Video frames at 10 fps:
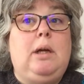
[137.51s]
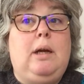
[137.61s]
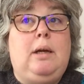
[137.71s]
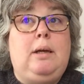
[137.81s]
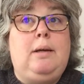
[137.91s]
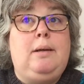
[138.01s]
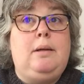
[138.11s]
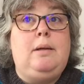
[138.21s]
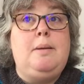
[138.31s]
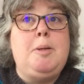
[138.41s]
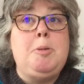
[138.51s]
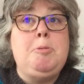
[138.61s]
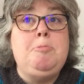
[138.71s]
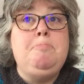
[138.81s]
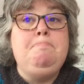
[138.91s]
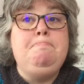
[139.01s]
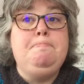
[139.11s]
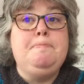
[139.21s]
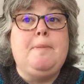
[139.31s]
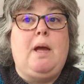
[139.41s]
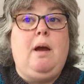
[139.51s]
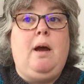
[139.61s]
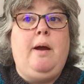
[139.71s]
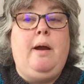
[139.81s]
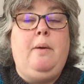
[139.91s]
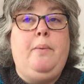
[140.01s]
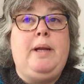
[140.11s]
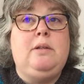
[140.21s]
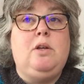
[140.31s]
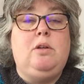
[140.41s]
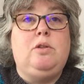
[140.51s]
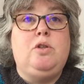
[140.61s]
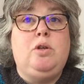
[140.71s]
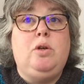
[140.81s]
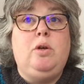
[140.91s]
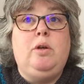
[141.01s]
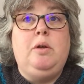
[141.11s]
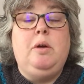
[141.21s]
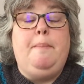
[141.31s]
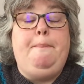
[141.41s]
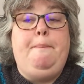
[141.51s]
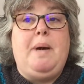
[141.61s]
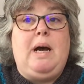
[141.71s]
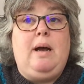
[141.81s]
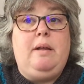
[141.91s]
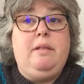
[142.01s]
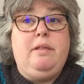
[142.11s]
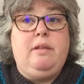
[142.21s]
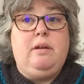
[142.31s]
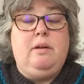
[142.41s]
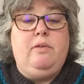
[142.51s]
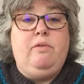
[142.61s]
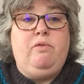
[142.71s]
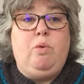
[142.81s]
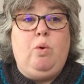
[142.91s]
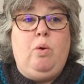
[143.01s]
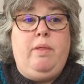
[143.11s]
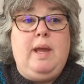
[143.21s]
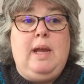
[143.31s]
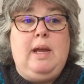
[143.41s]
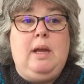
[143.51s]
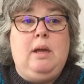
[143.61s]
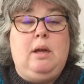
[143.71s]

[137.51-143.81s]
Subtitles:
I went to Bath for the